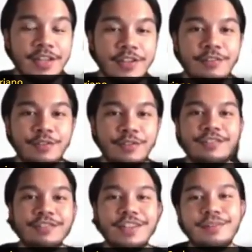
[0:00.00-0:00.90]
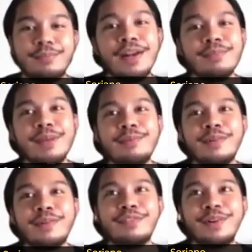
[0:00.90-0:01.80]
you have to give like a brand
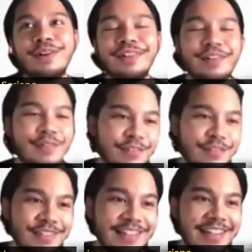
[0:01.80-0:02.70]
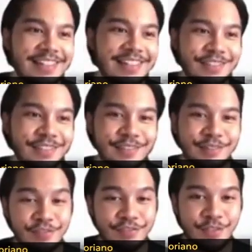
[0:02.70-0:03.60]
bible for the graphic designer to
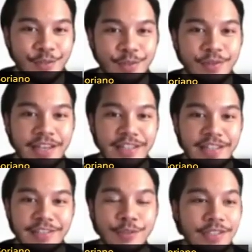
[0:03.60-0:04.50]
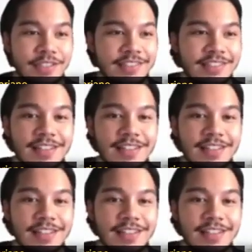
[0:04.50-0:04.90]
review and use it